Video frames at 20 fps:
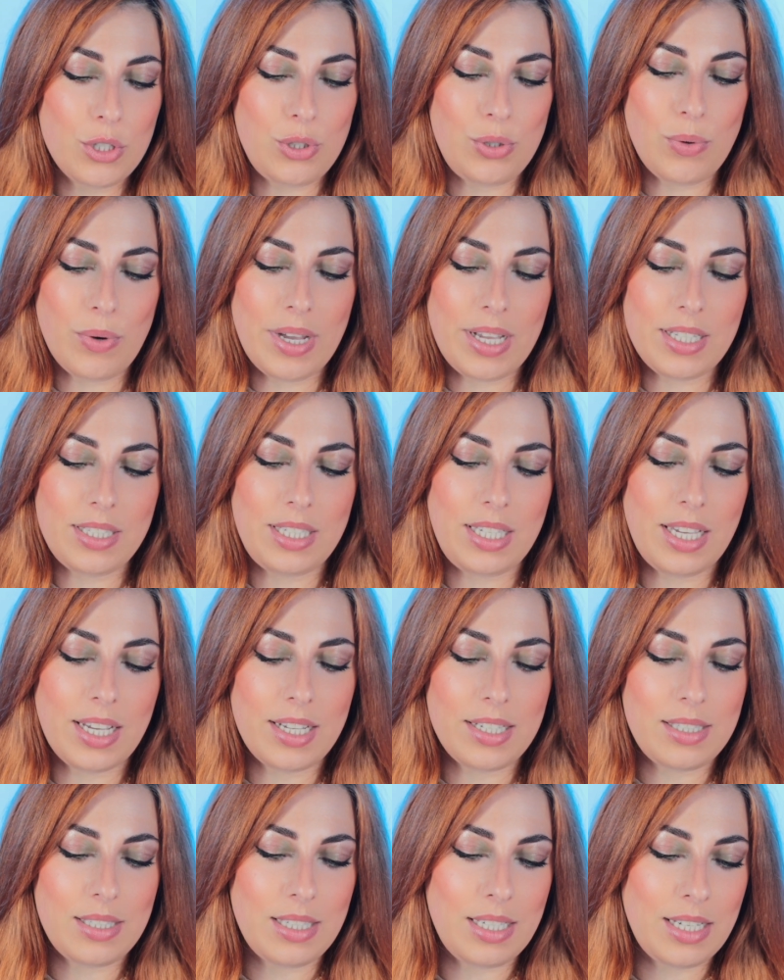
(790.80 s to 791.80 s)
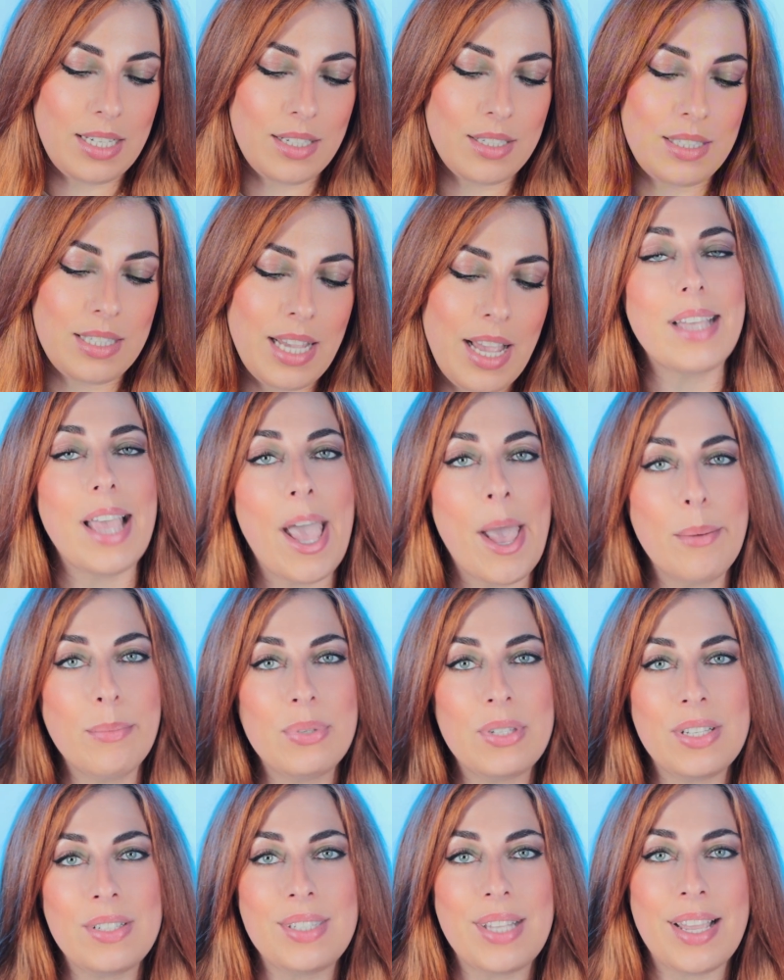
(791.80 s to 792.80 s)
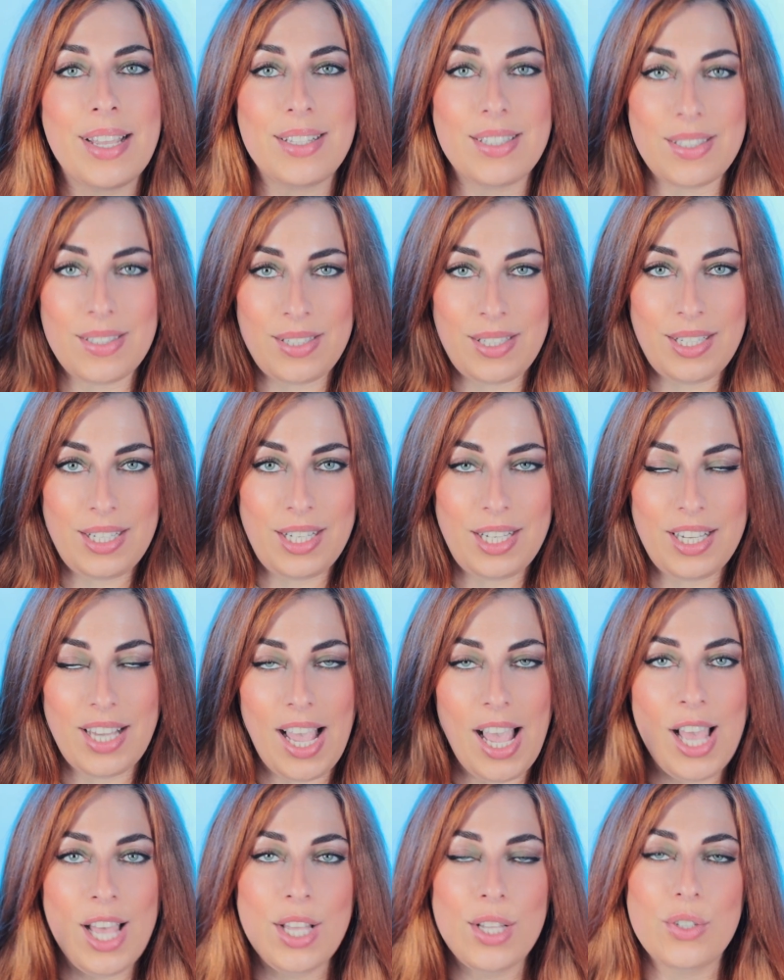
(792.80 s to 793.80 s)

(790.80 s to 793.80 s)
2 ideas, is empties and tea.